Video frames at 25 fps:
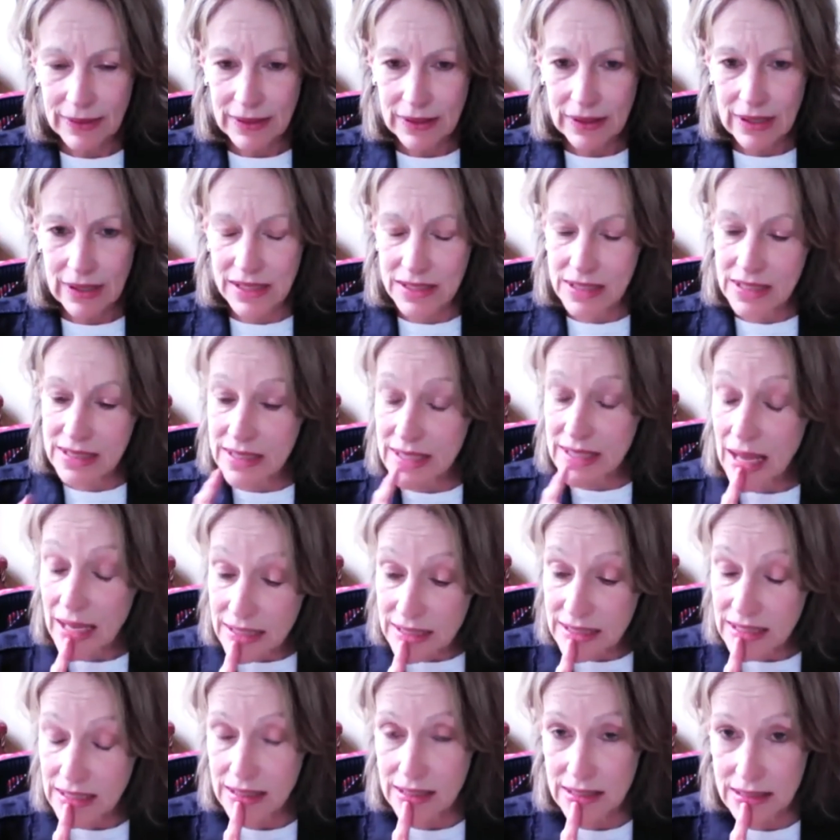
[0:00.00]
I
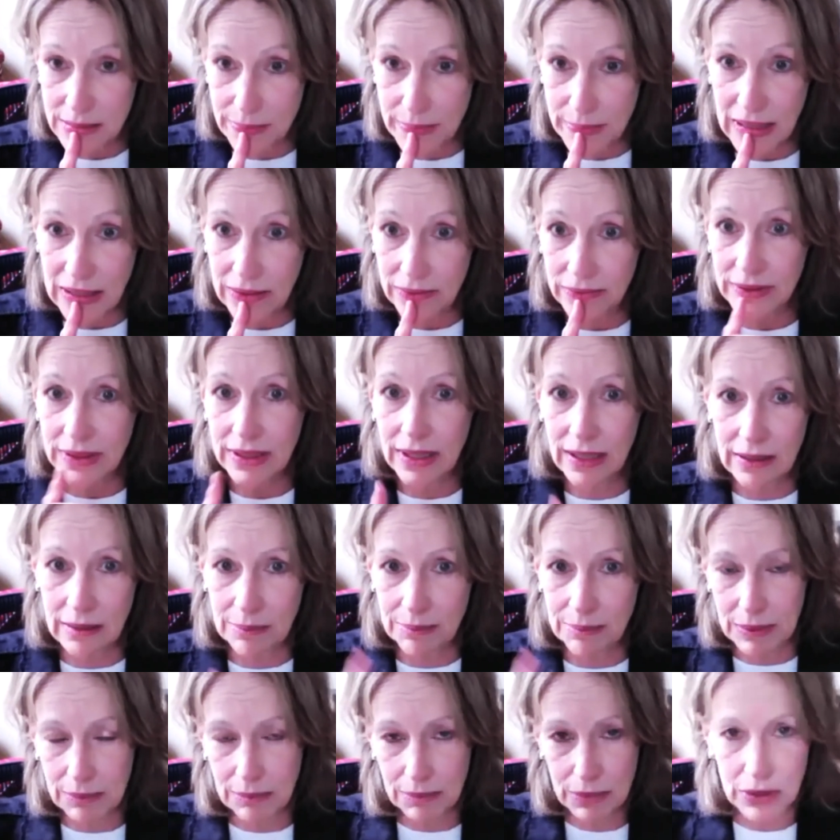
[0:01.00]
said to this mountain, "Get up
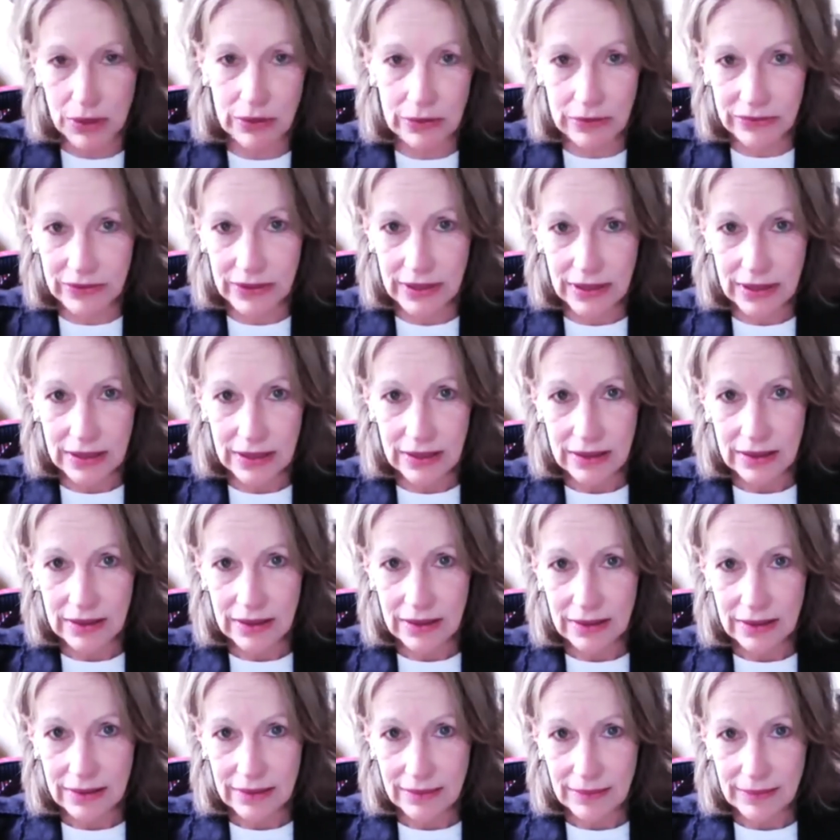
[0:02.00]
and move."
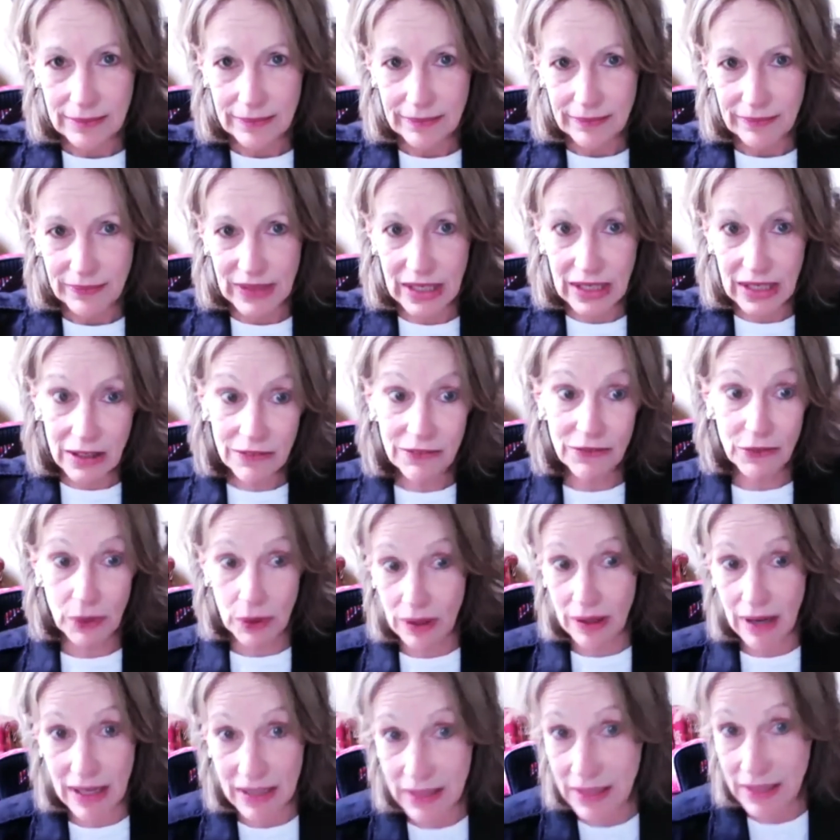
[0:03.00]

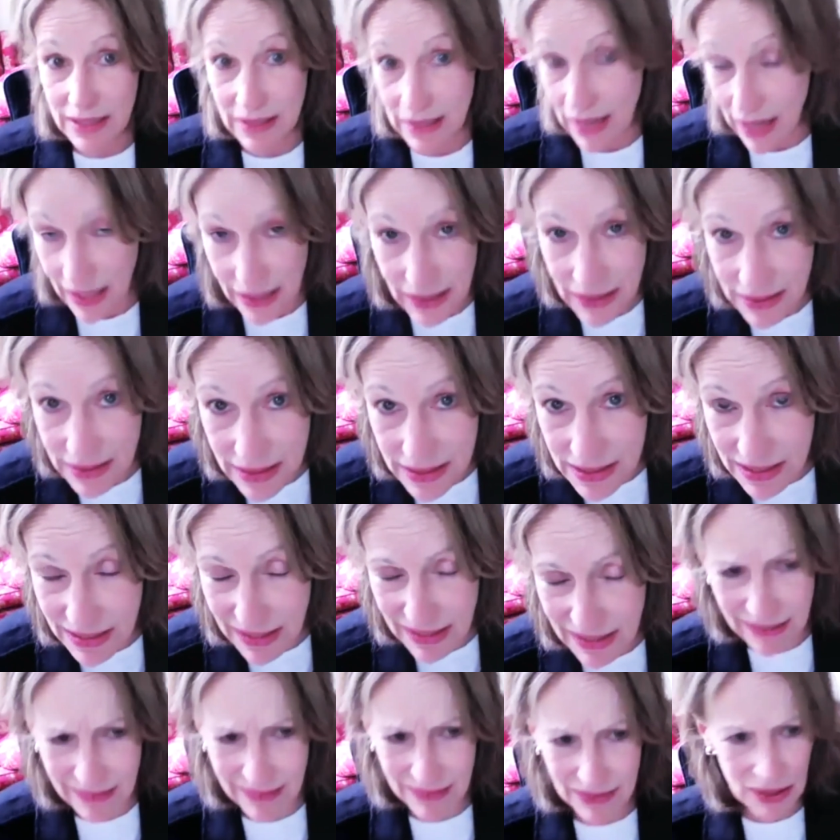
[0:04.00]
Therefore, I can I can
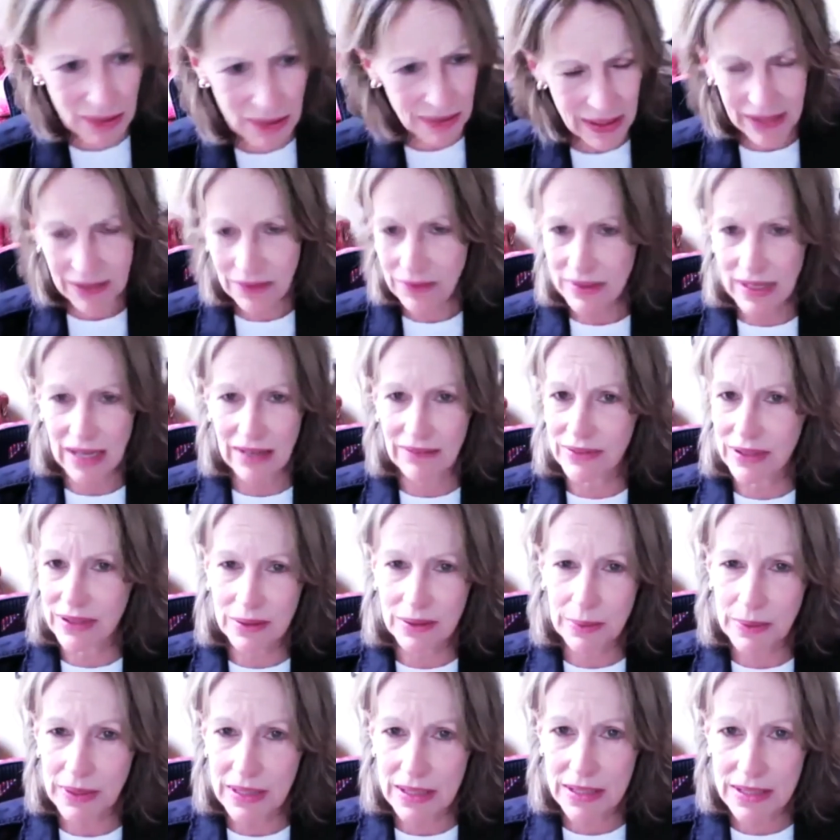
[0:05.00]
declare, no, I don't have
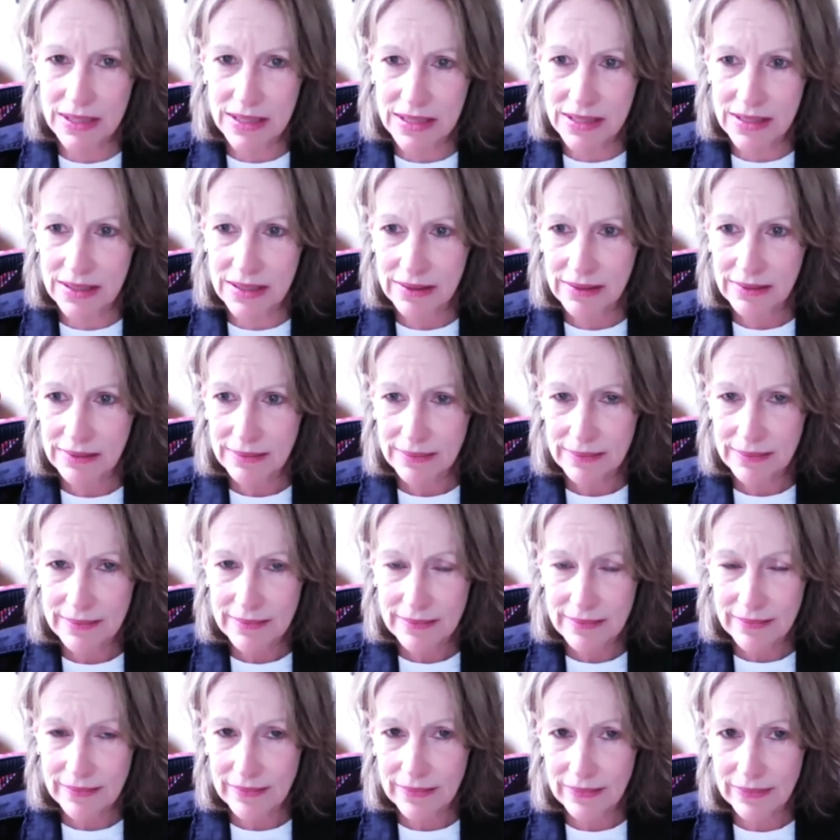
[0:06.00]
arthritis.
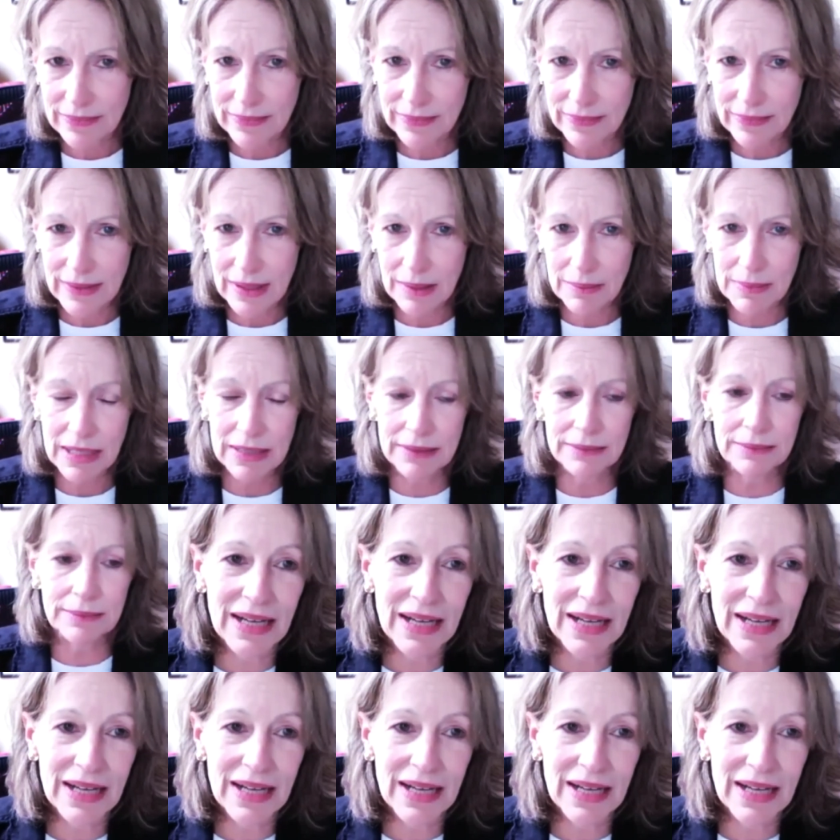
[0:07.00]
Amen.